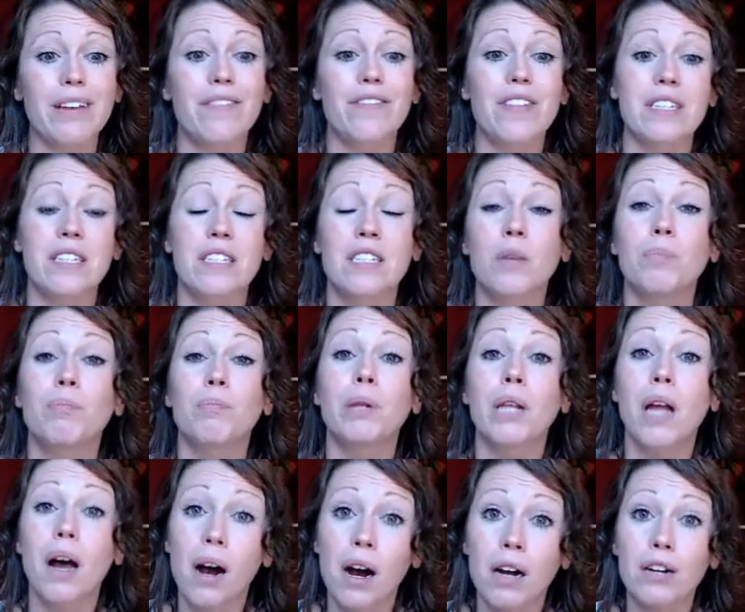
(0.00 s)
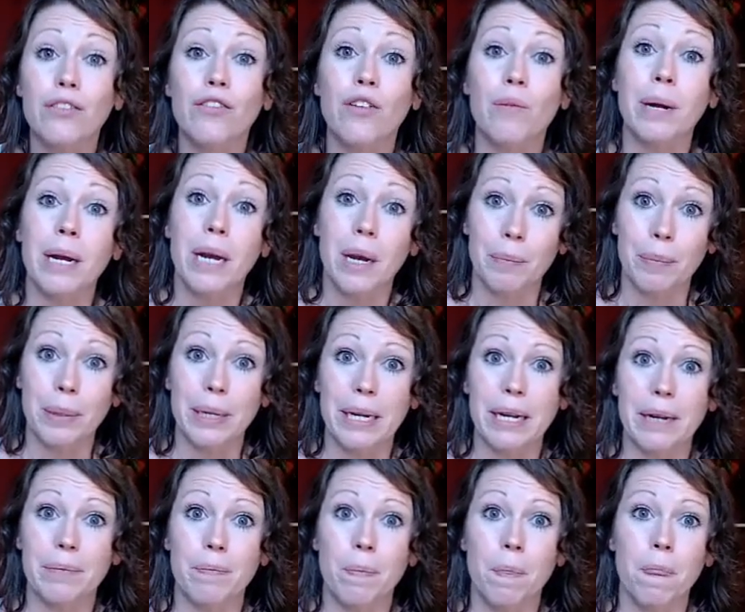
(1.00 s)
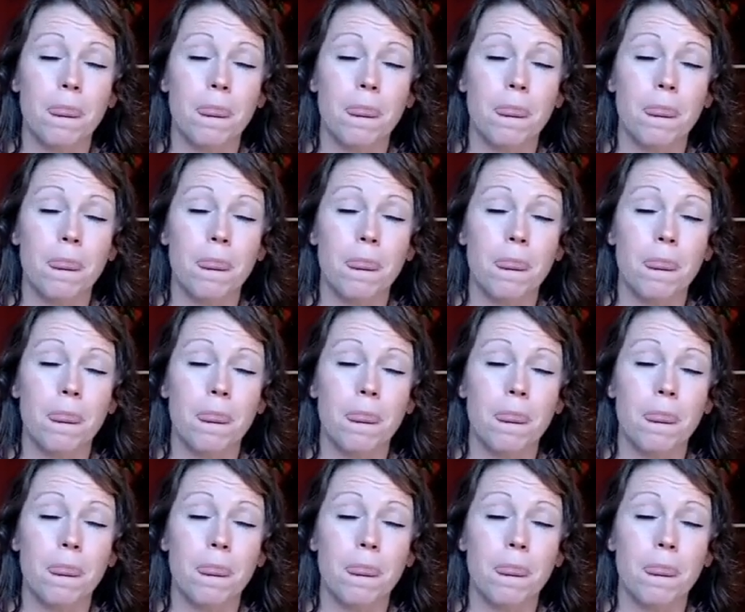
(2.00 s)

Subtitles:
if this is a blog from a company.